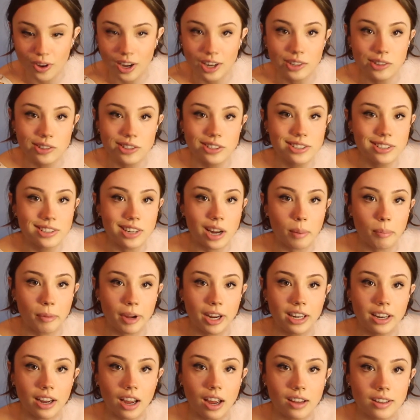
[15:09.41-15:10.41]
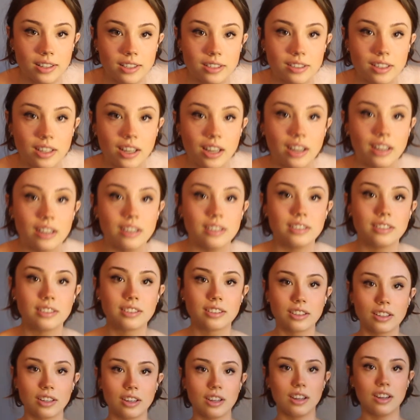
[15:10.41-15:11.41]
Final step, I guess,
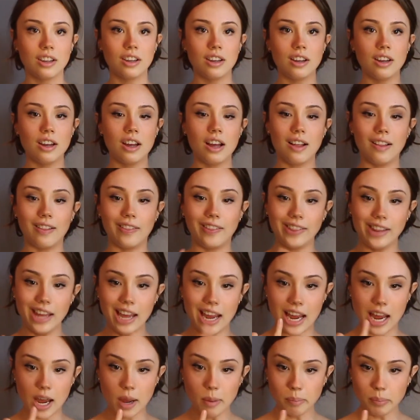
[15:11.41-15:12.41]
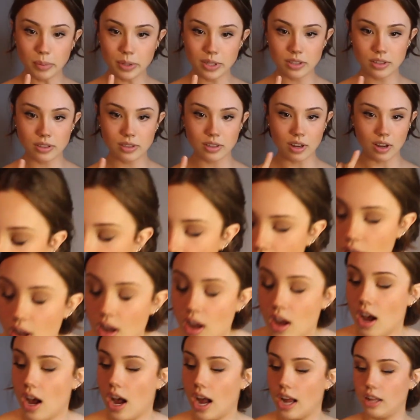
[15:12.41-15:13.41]
is lips.
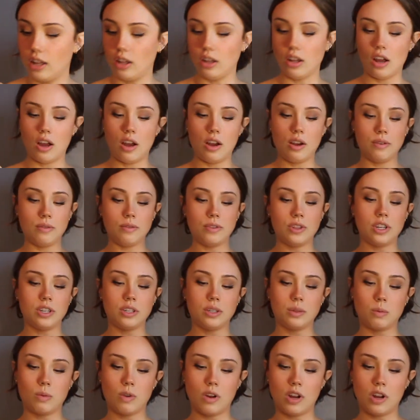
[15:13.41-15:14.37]
I love this